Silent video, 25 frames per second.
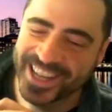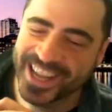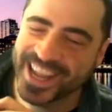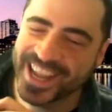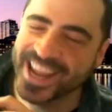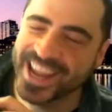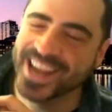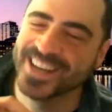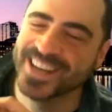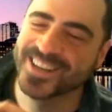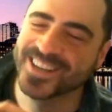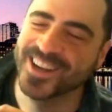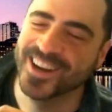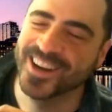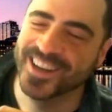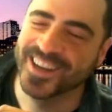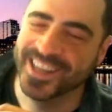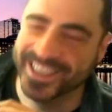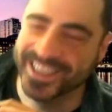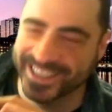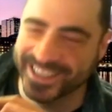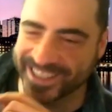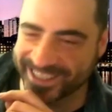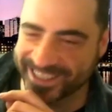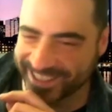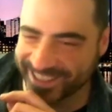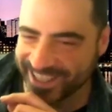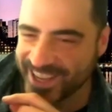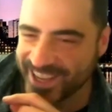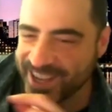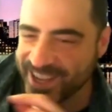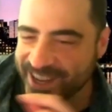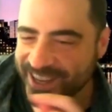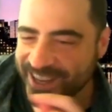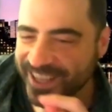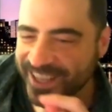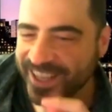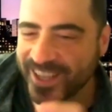Angelo,
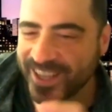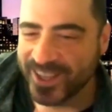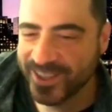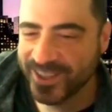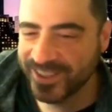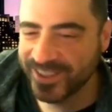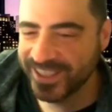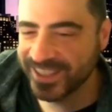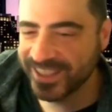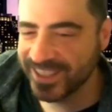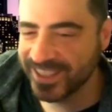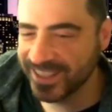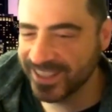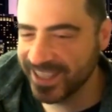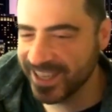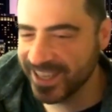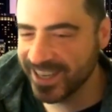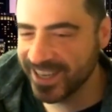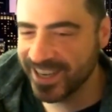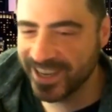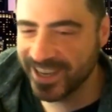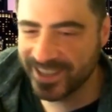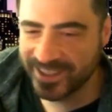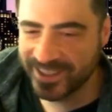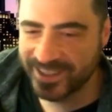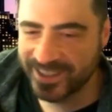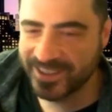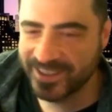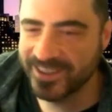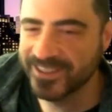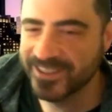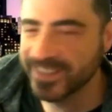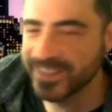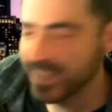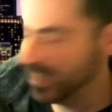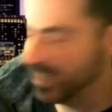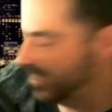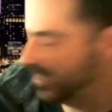you need to let your hair grow
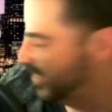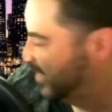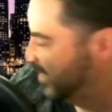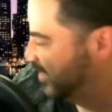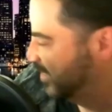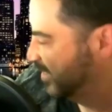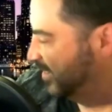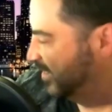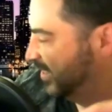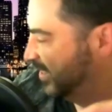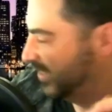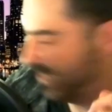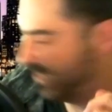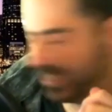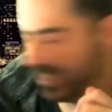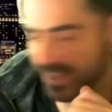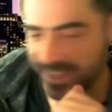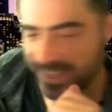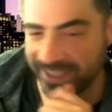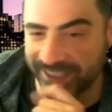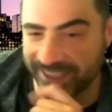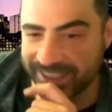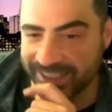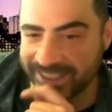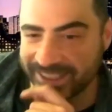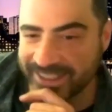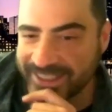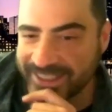again, Angelo, I think.